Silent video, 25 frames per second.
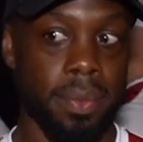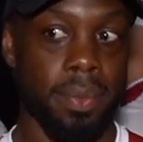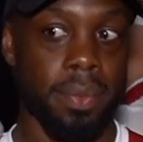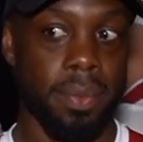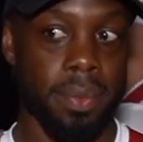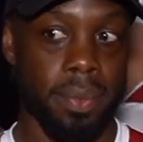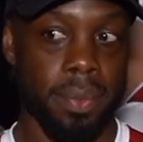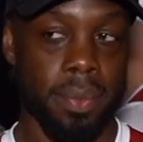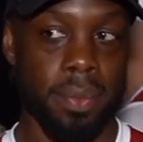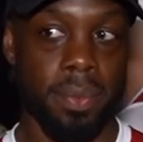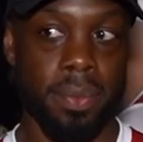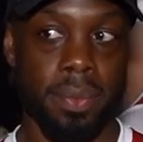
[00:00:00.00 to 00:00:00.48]

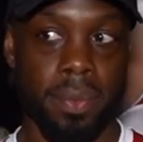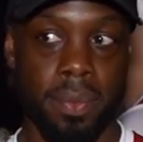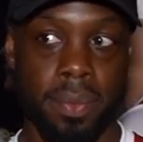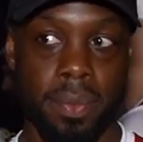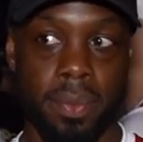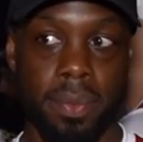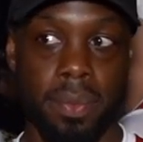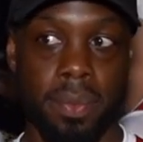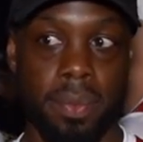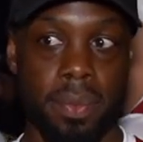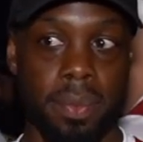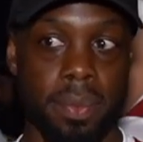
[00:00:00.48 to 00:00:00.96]

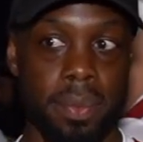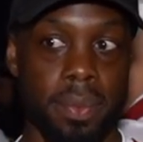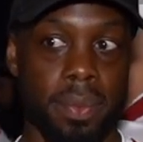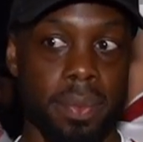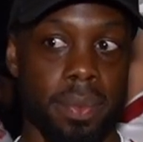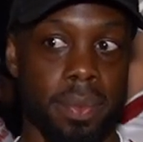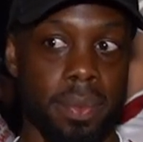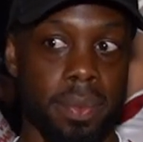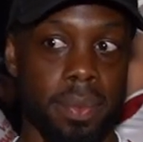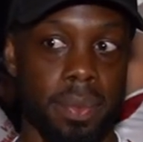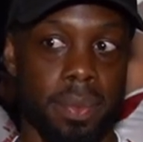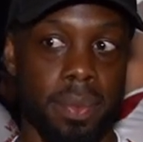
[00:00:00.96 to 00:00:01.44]

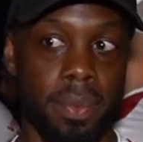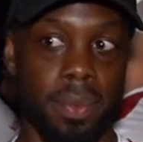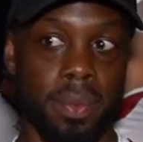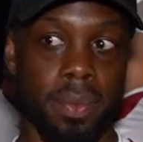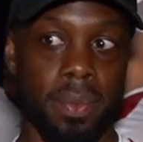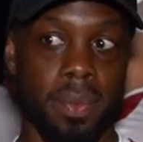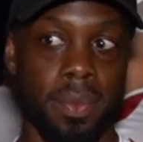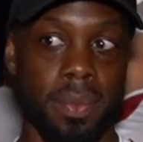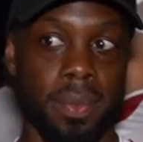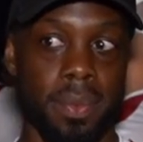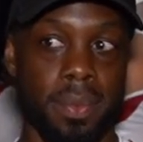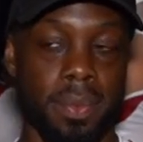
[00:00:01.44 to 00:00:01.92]

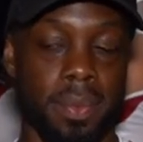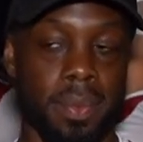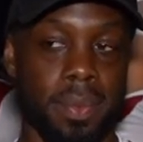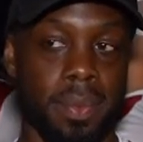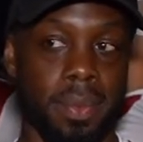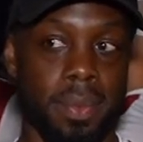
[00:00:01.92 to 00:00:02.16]
(not speaking)